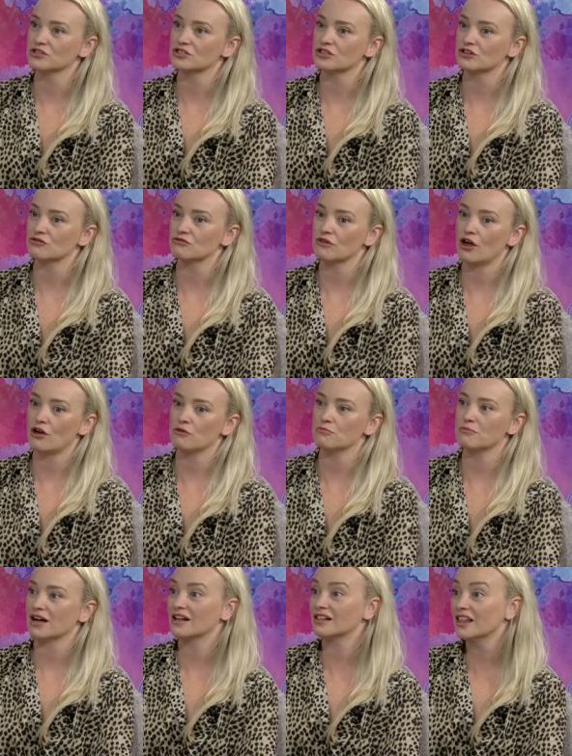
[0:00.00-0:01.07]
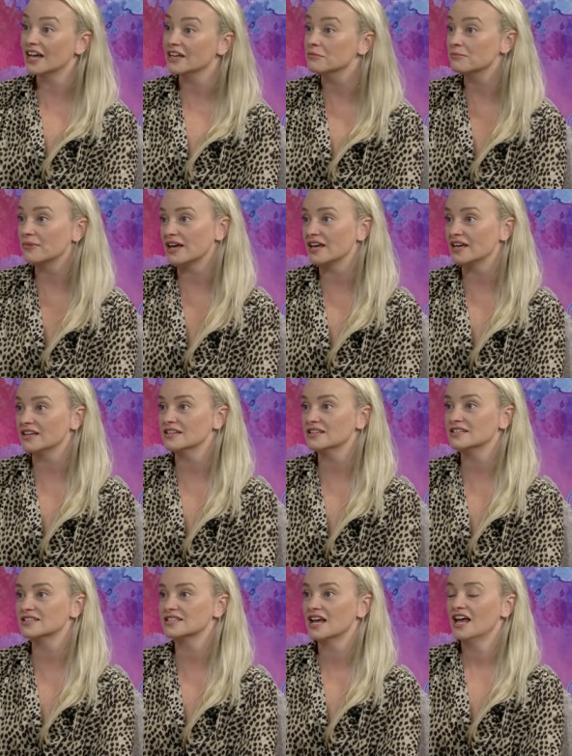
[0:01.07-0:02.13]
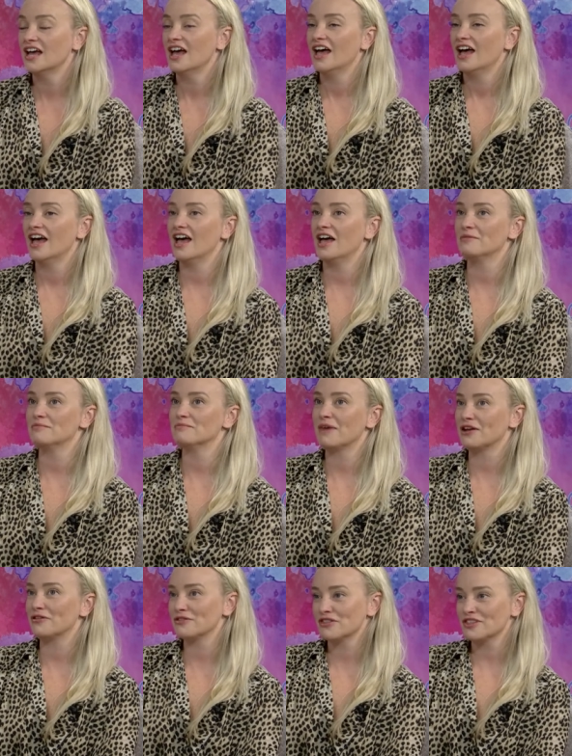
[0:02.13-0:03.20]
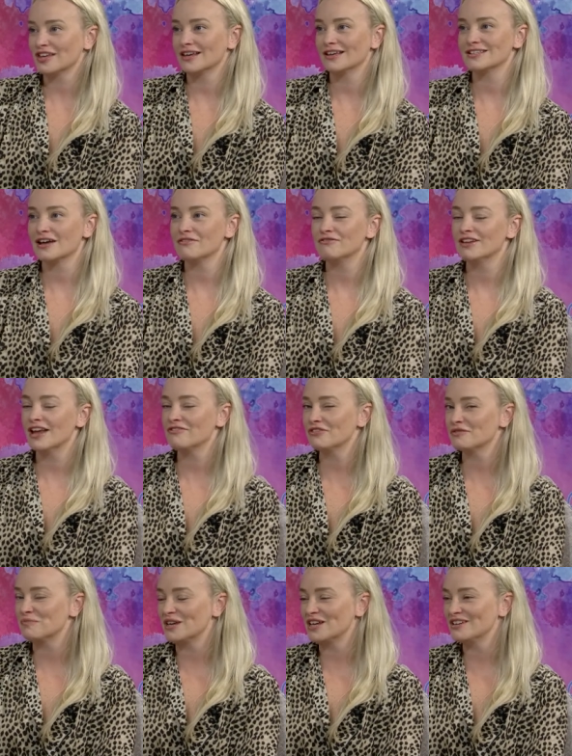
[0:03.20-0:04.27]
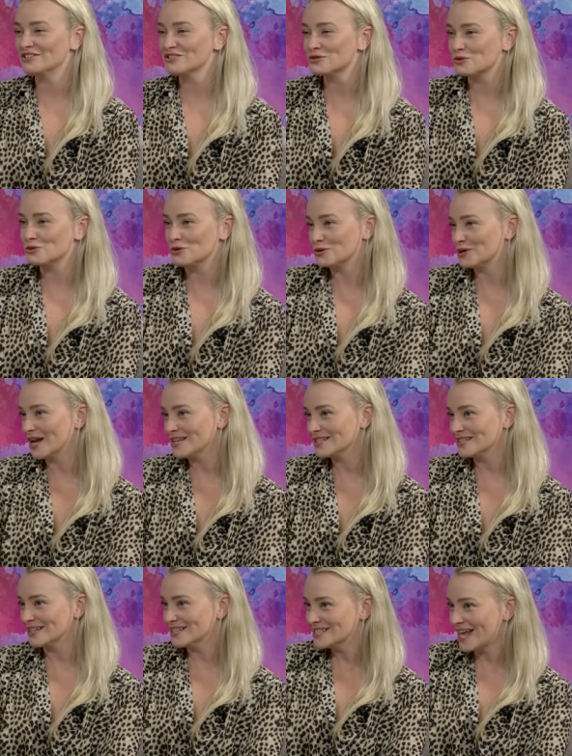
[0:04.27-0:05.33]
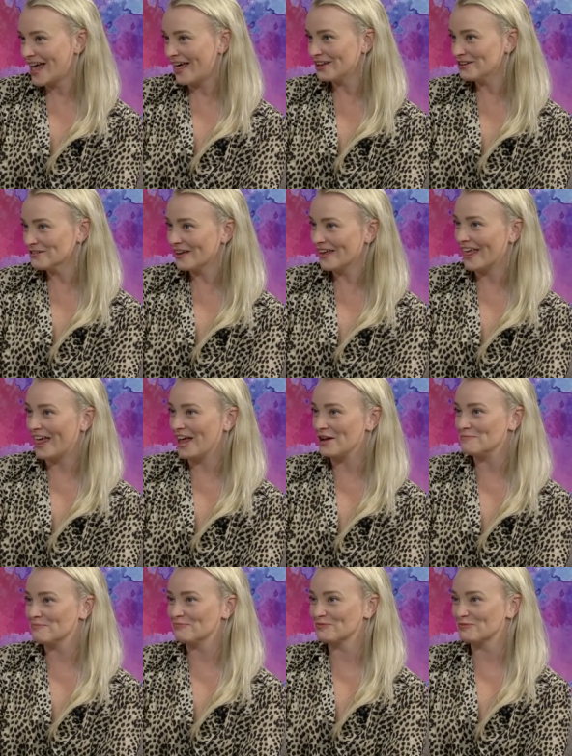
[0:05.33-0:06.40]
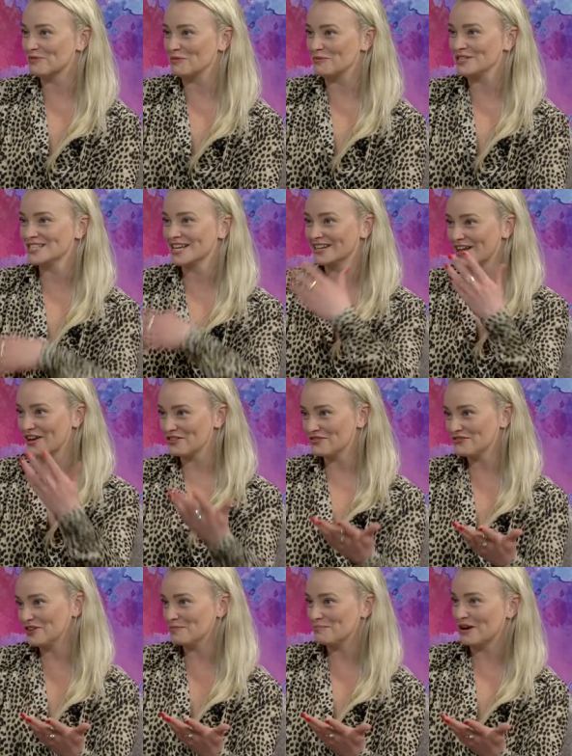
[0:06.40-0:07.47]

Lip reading: grow my client base. Mm-hmm. My other thing is I've never been scored less than a 10 when we send out the feedback